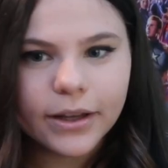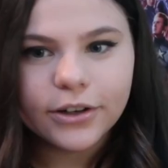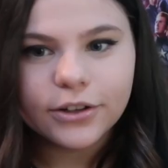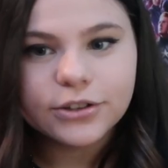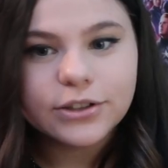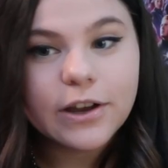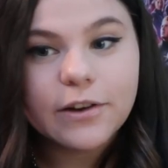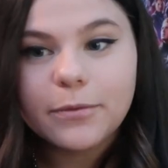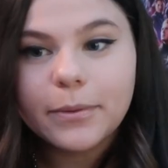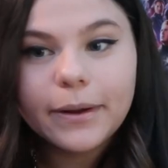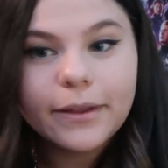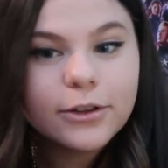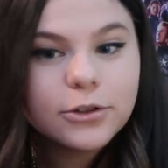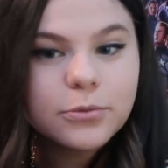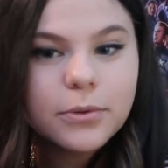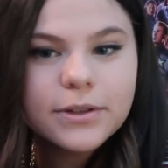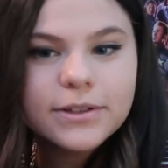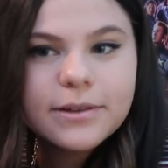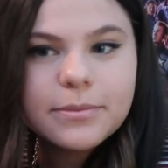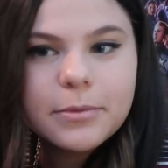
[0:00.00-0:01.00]
And also everybody
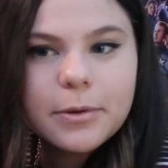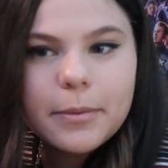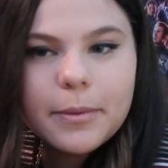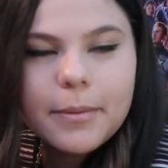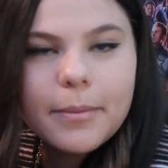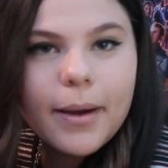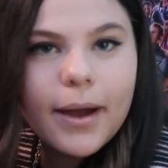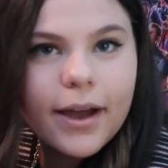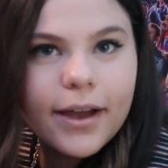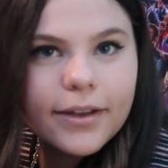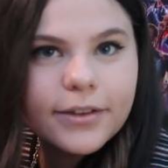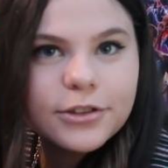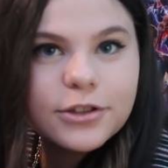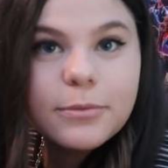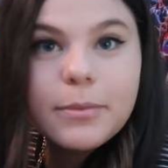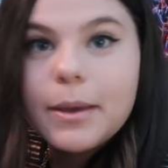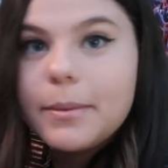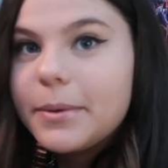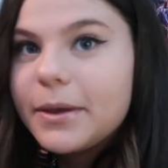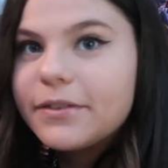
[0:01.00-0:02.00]
else wants him to be bi. So
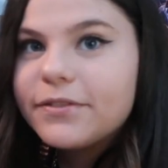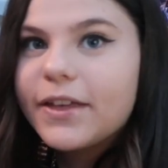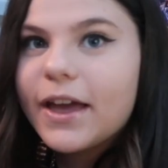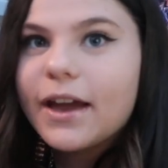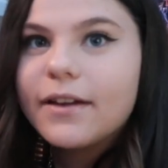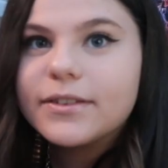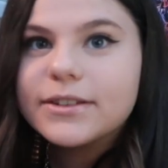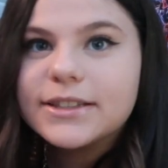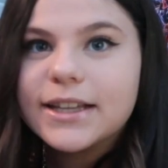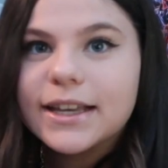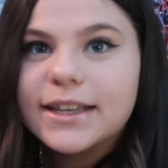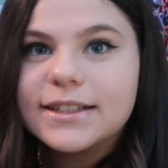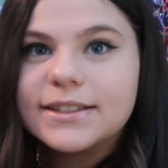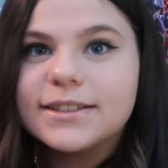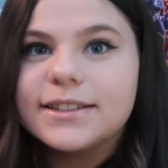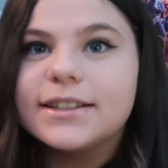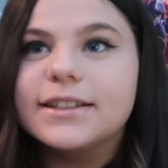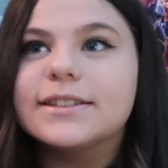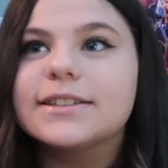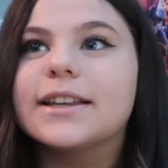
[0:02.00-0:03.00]
maybe if they have a
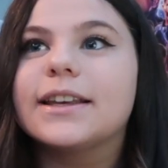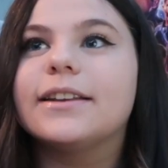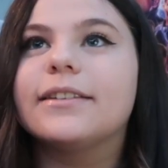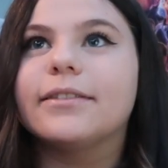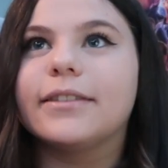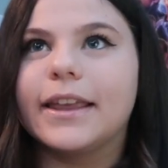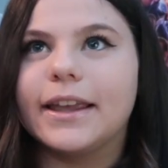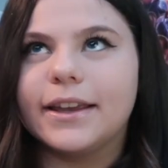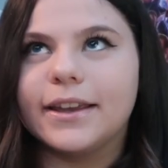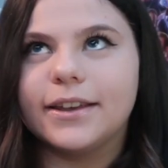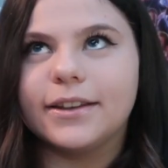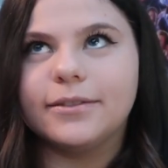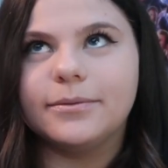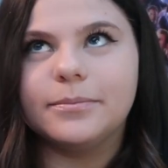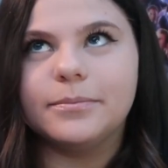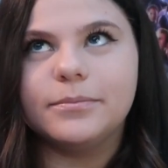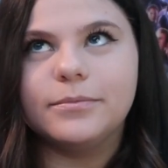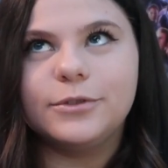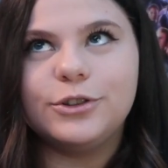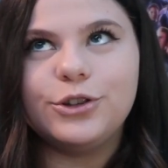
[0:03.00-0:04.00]
second season, they
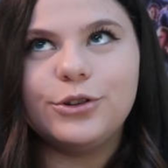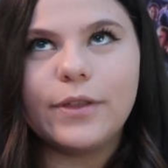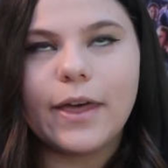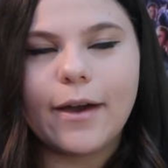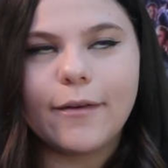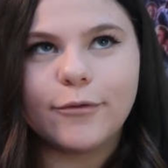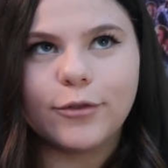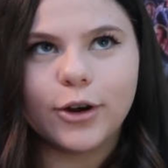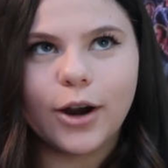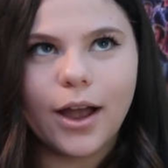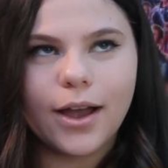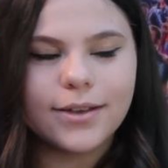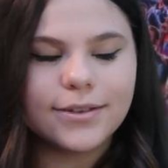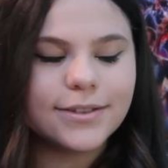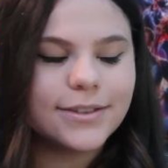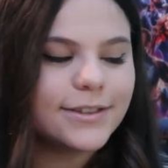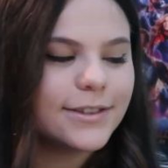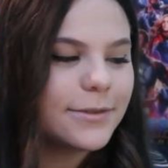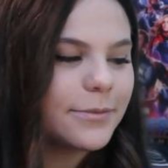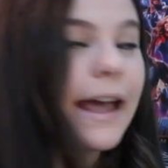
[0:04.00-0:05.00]
can do that for
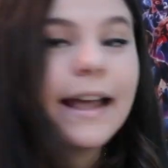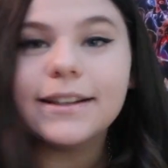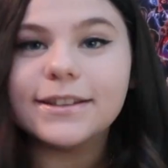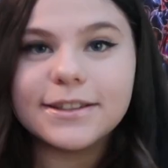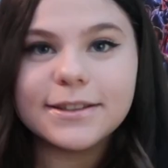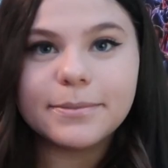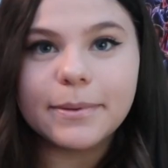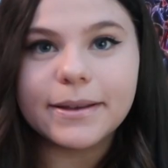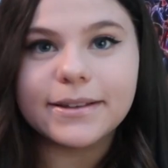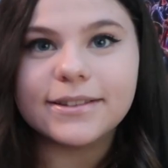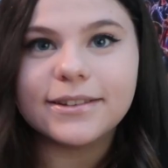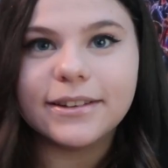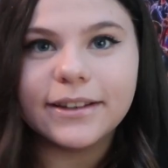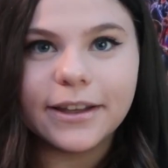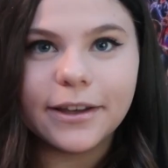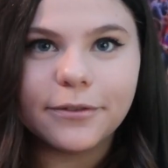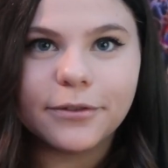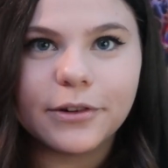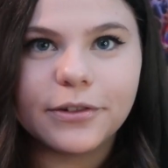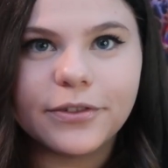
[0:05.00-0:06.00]
us. That's
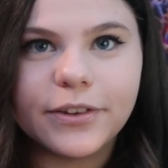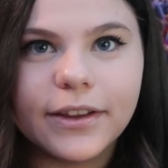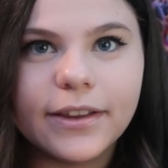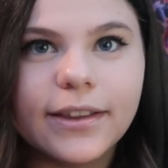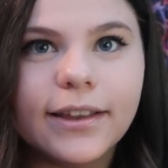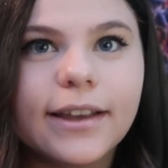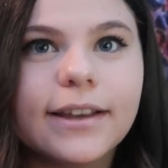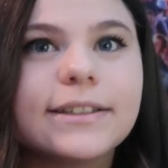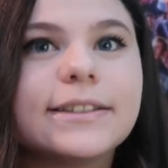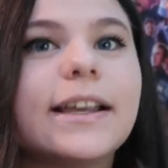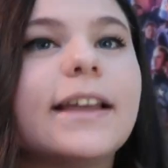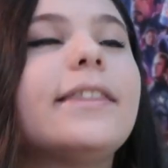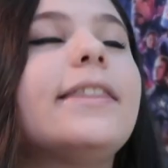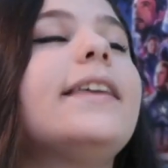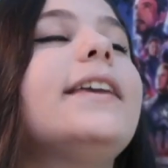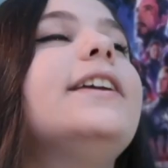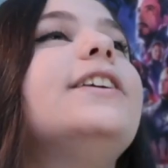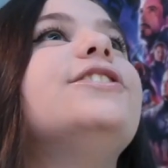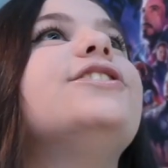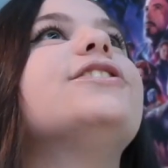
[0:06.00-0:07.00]
basically it for Felix. I
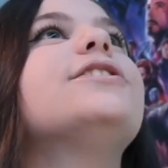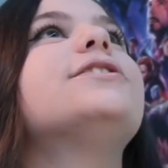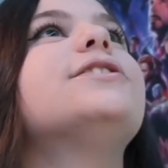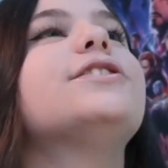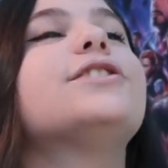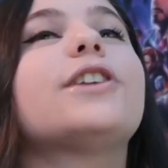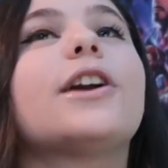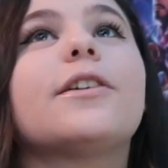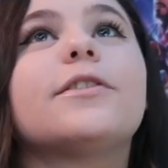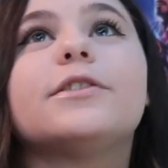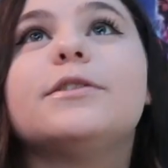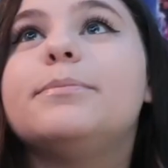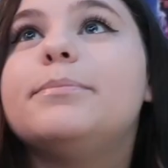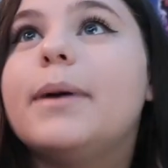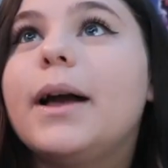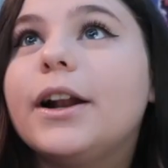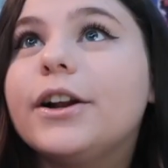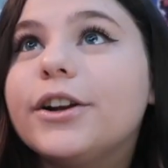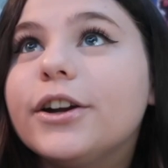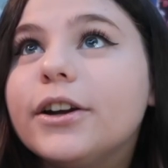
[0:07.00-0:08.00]
think he just deserved
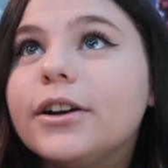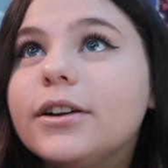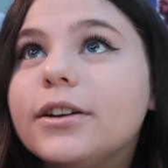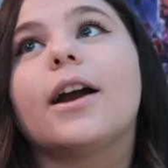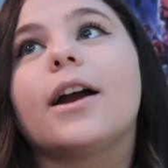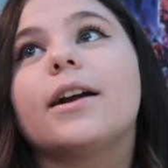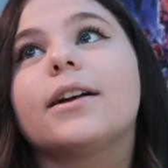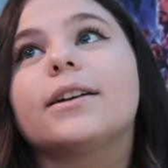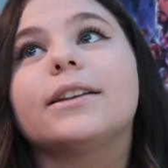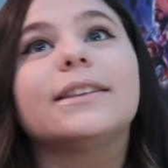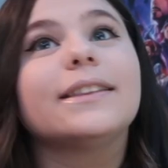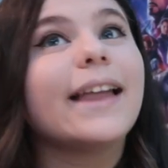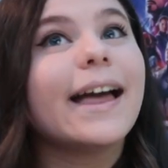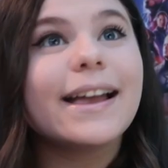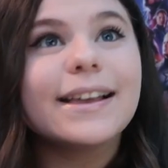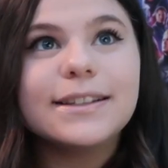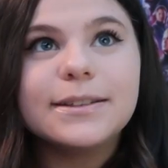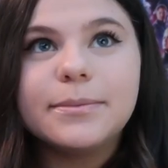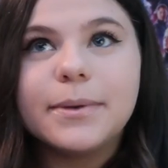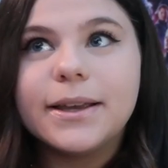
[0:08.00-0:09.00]
better
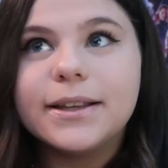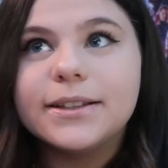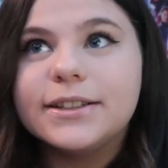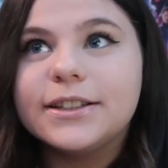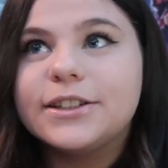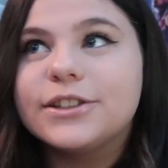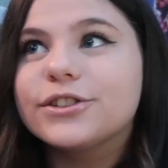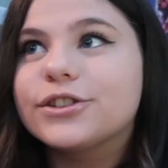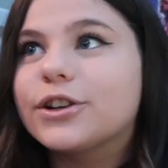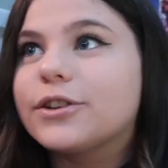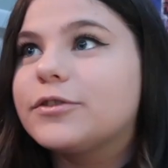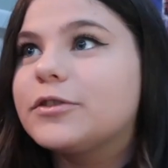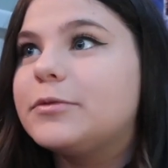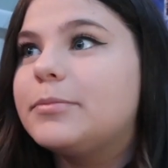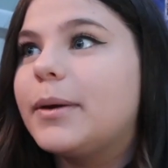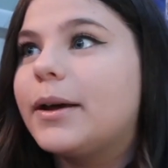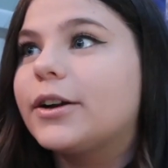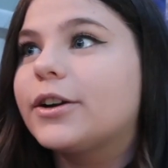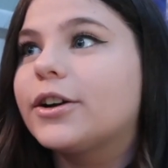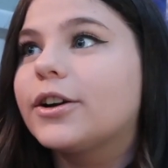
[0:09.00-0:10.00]
classmates. He deserved
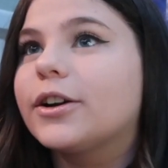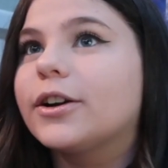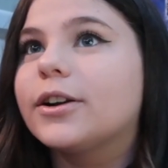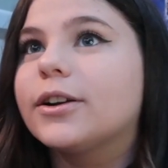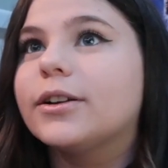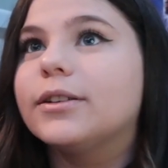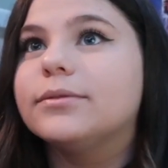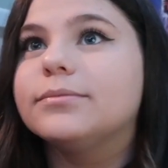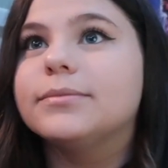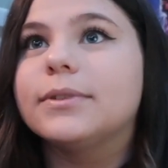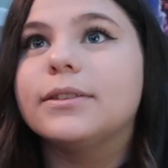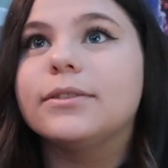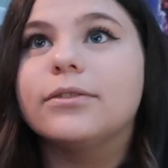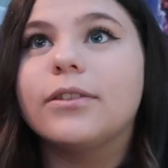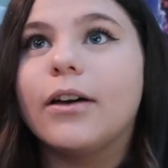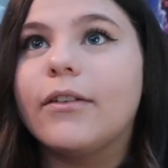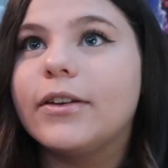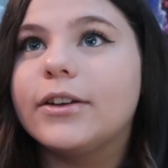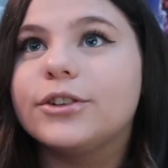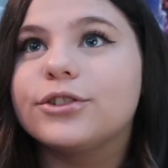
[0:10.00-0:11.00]
better
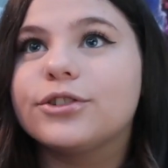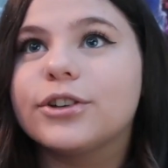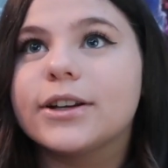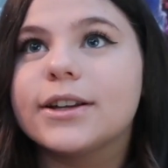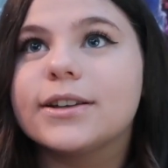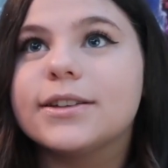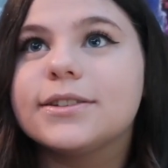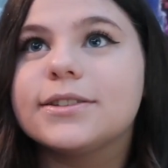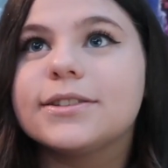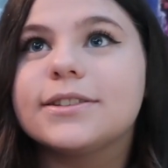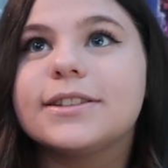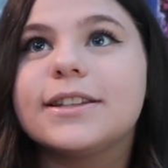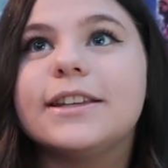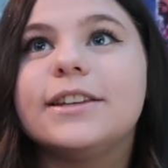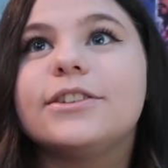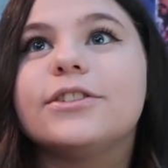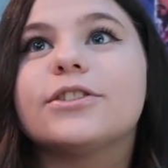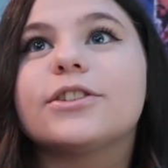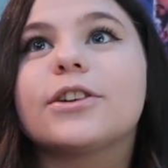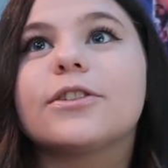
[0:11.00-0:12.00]
love interests.
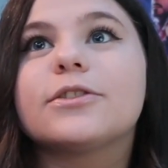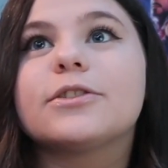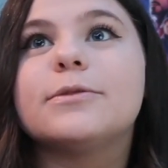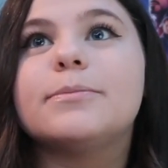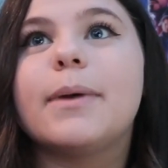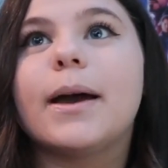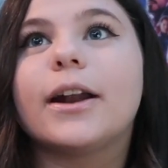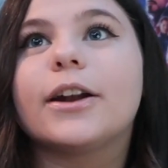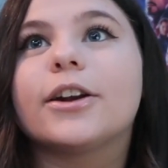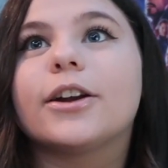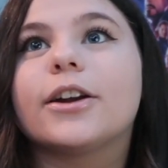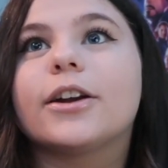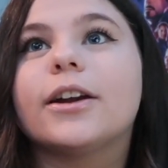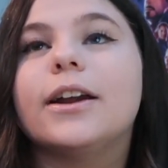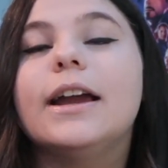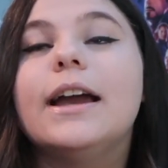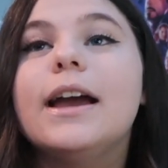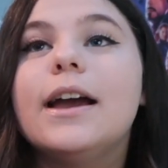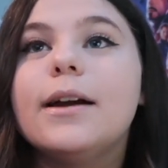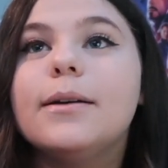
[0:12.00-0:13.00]
He deserves
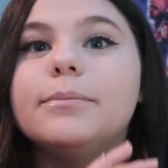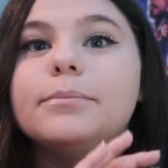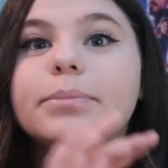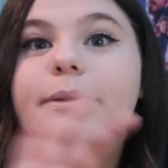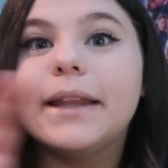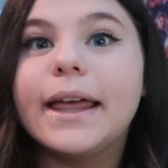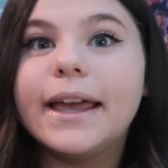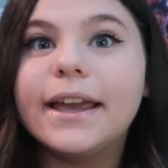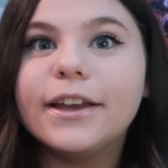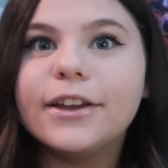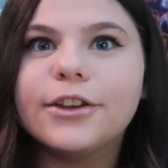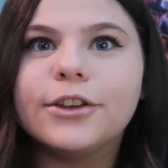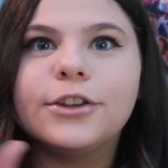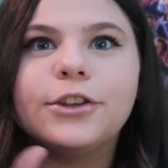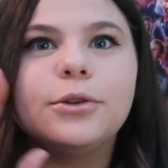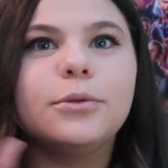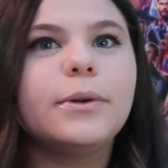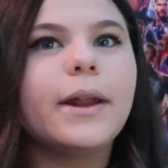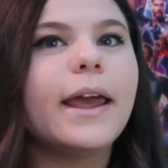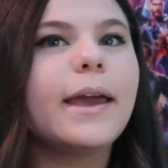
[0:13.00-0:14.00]
better blank,
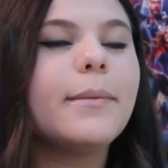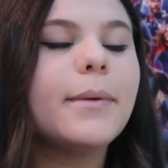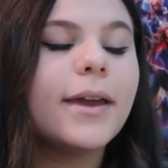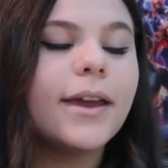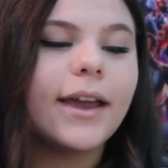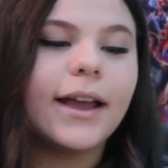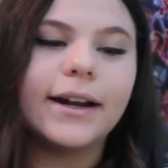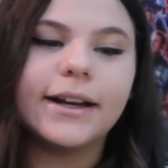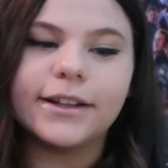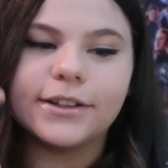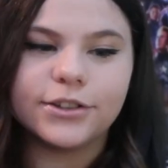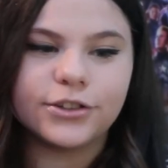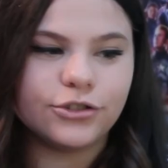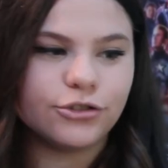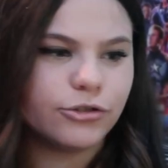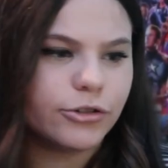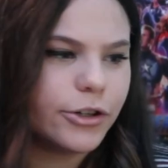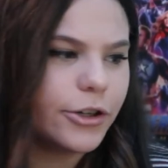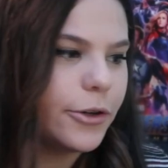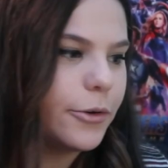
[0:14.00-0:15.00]
you name it, and it's
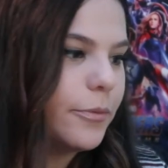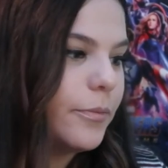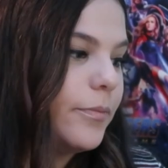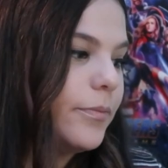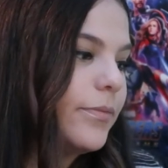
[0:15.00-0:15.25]
true.